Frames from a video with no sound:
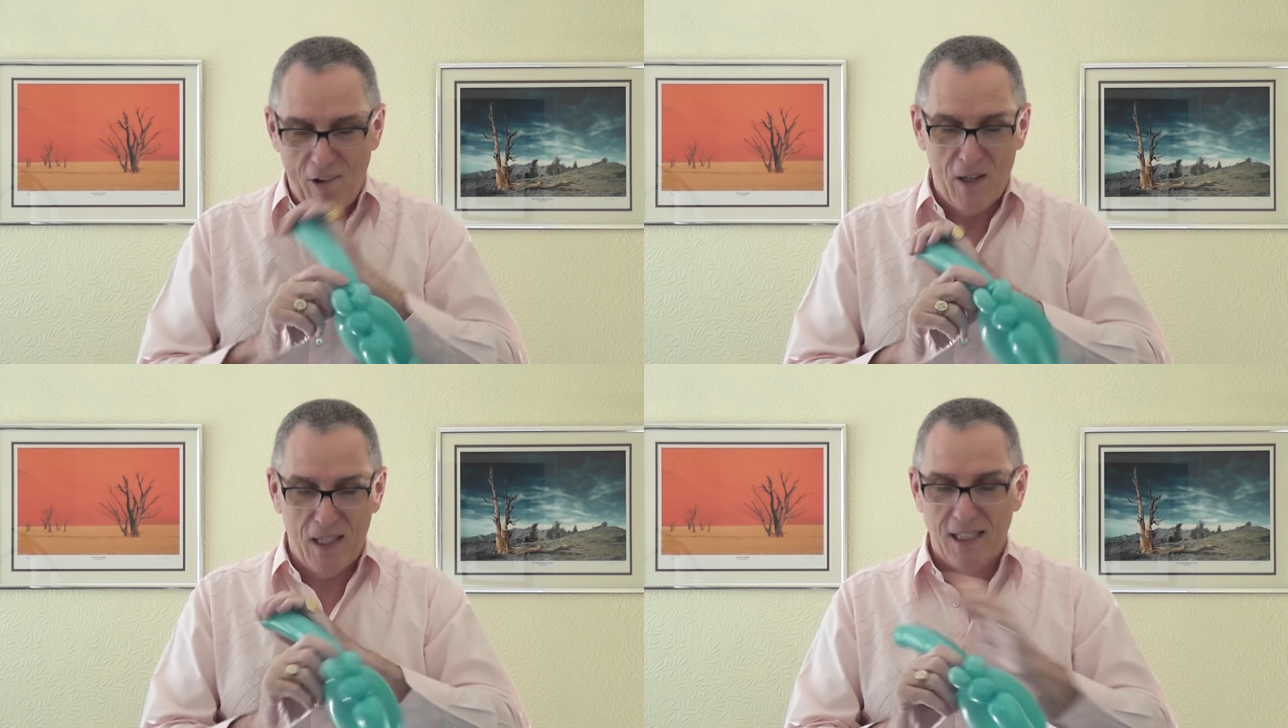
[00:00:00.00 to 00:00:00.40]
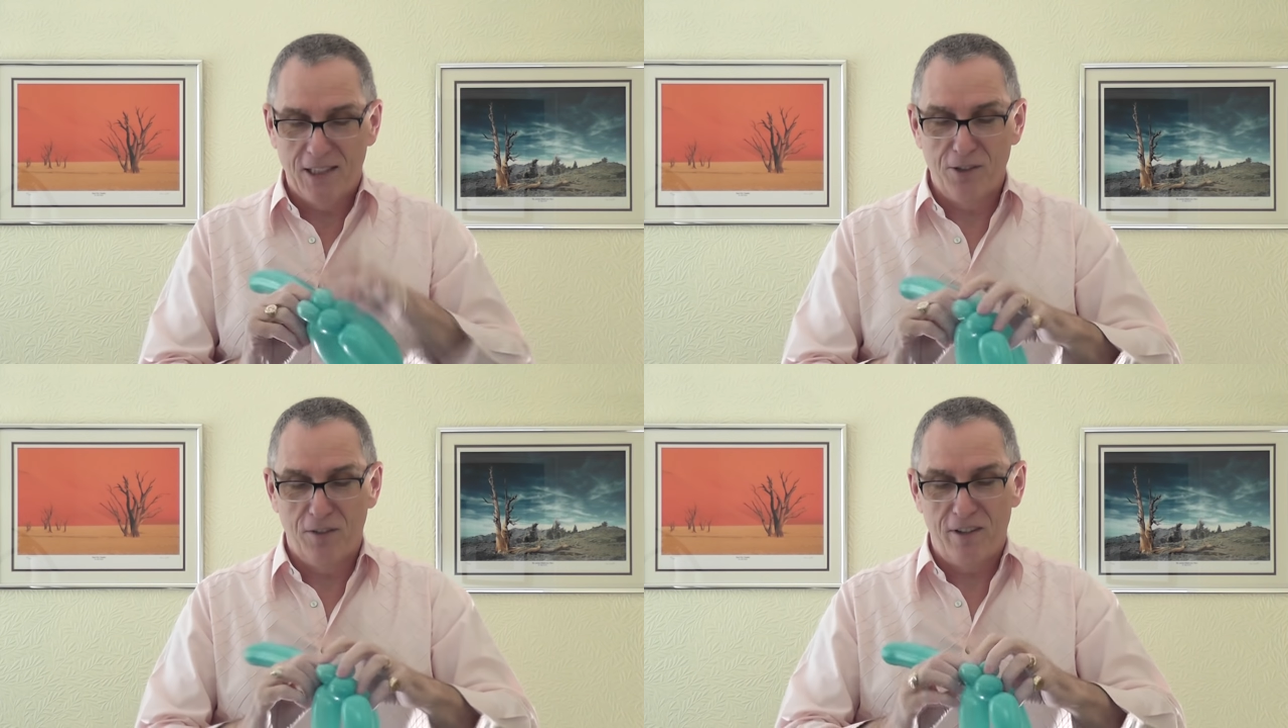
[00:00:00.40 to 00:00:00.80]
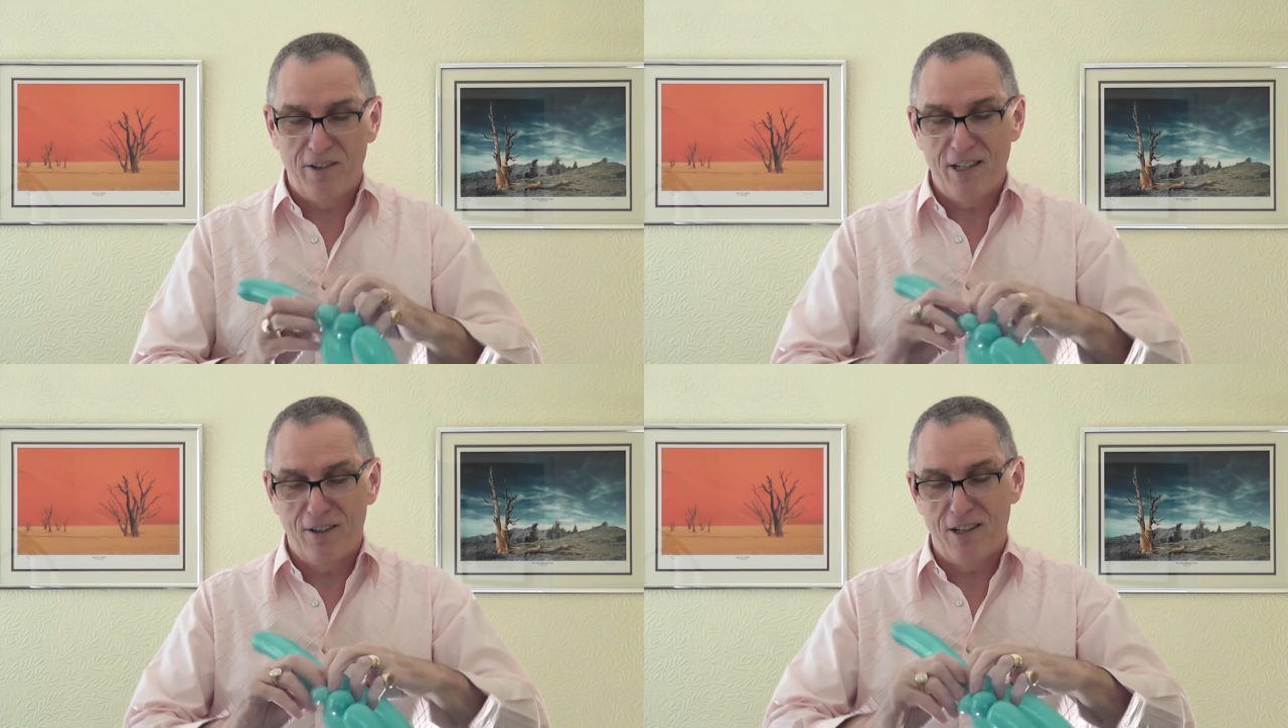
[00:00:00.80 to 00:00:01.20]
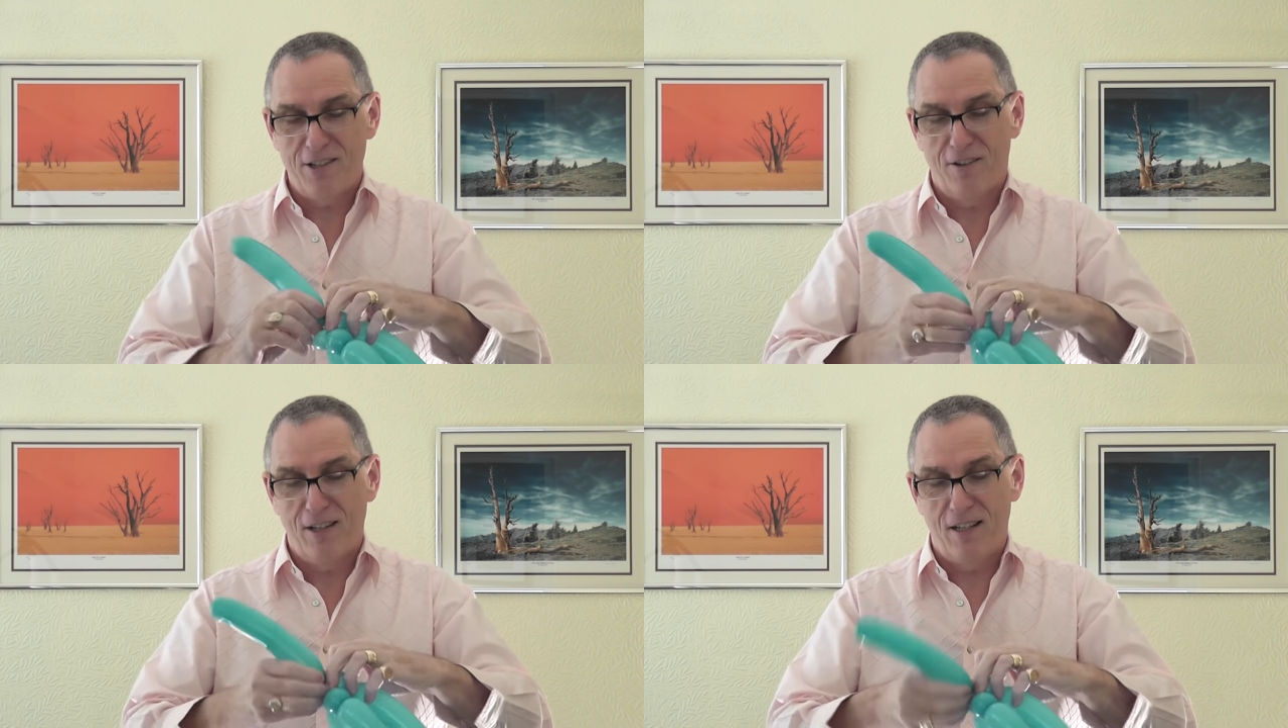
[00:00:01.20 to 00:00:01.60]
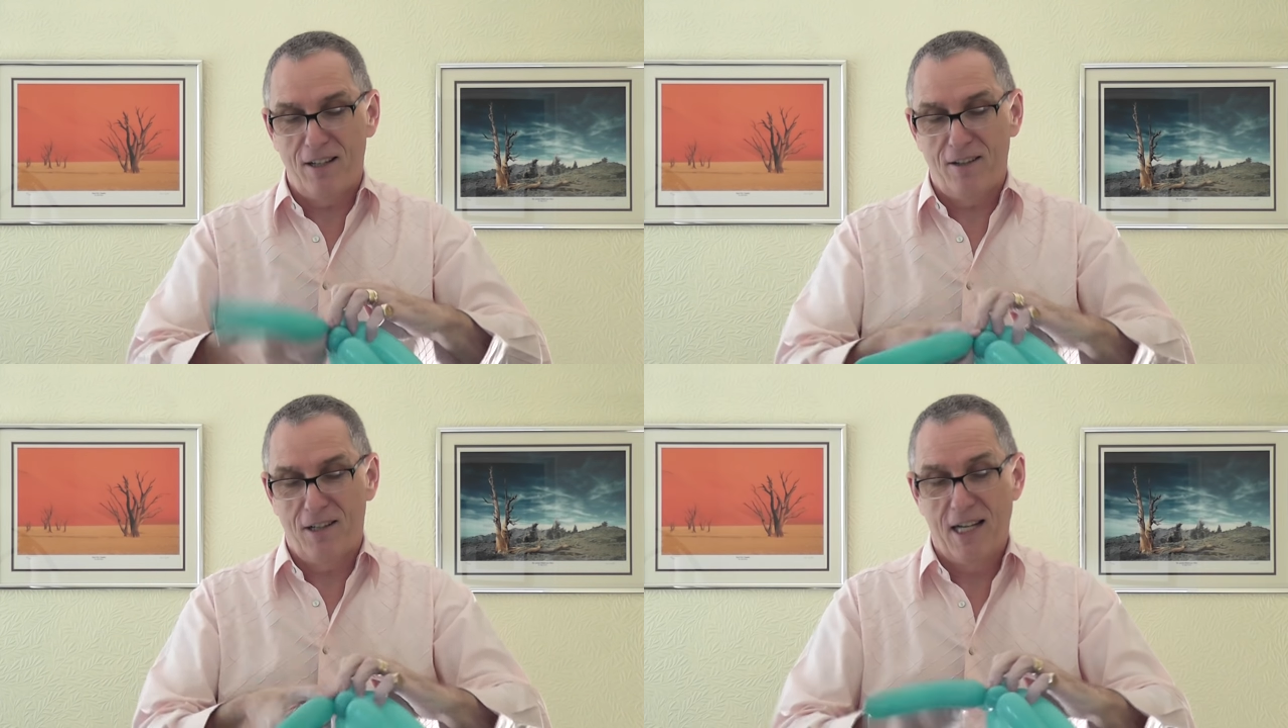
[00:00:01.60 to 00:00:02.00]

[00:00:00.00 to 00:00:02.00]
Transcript: Alright, not very nice, I know.